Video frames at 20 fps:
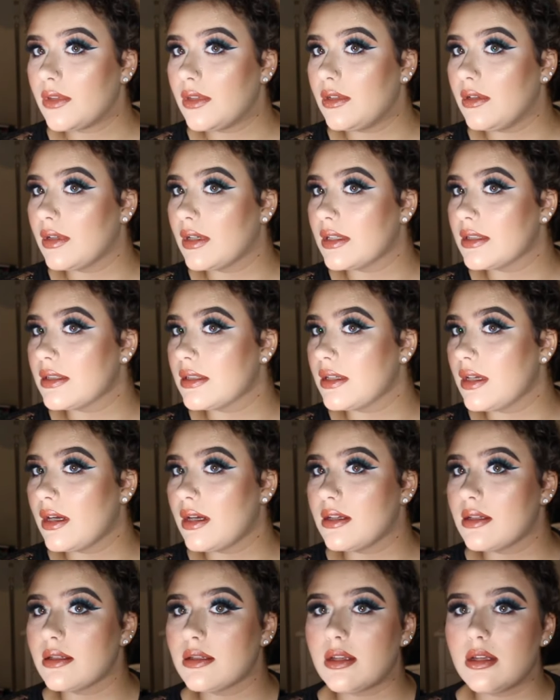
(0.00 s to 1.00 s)
Can you guys see it
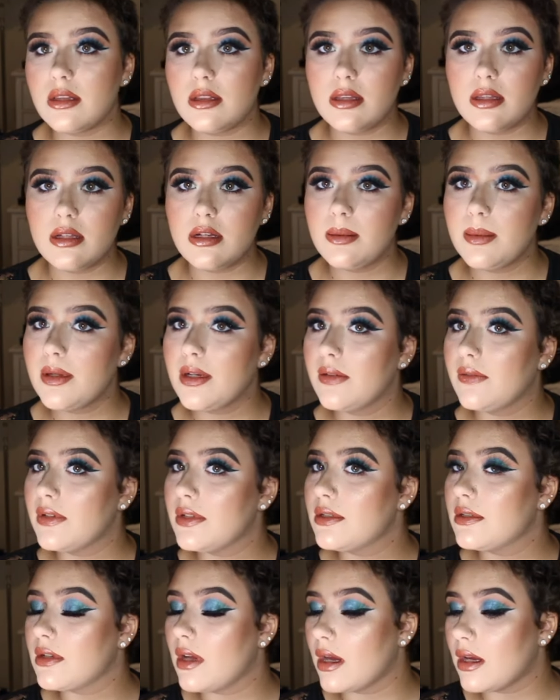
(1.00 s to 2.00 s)
has a little bit of a
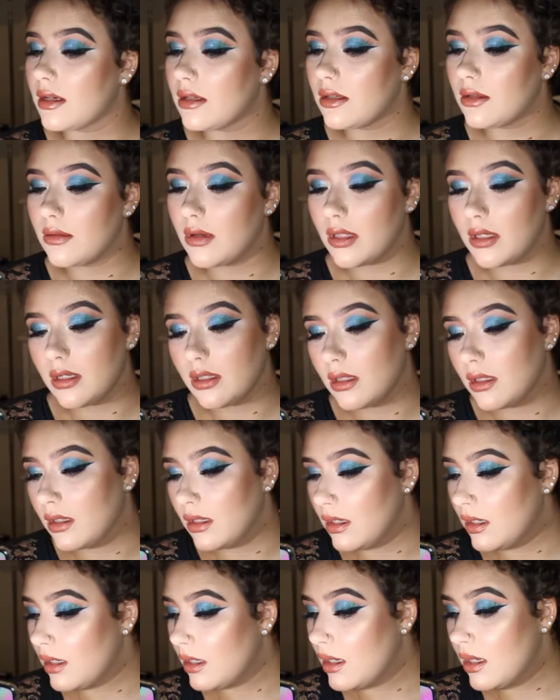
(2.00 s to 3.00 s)
shine to it?
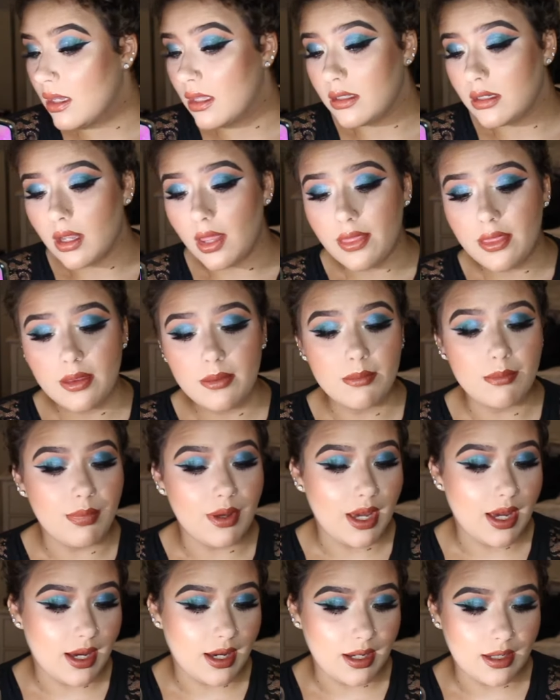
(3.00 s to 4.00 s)
Nothing
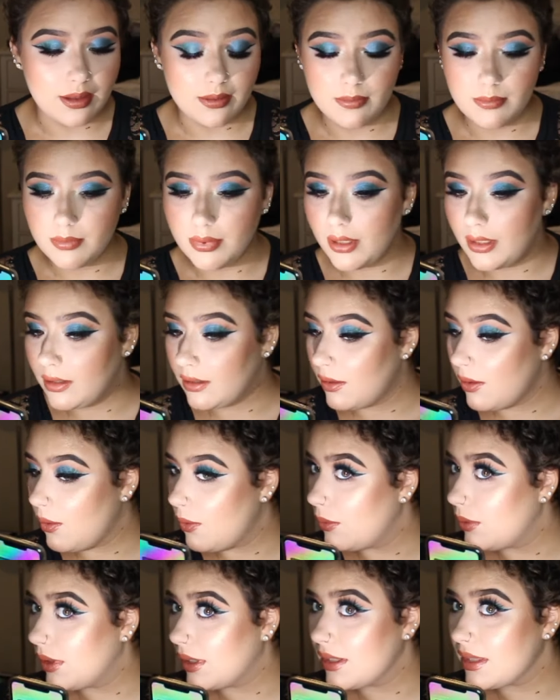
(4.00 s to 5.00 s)
bad, but
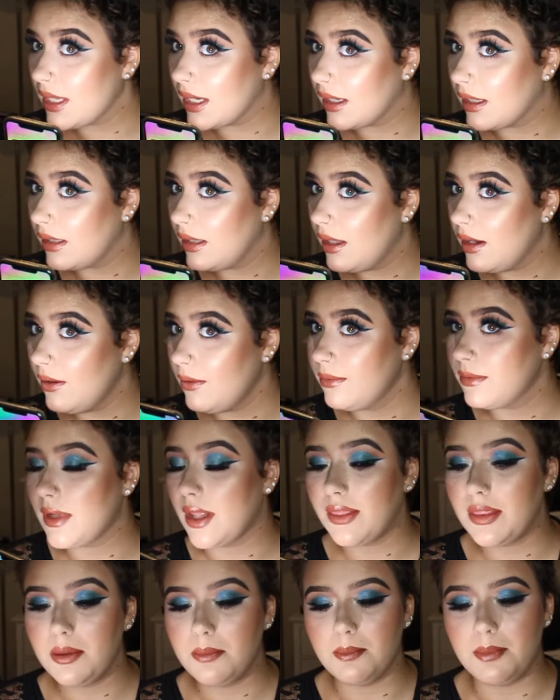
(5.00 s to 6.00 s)
look at that glow.
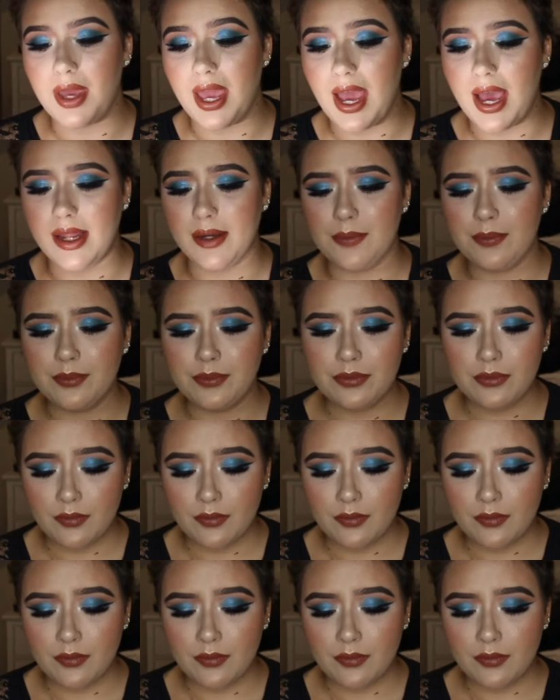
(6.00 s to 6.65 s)
Nothing bad.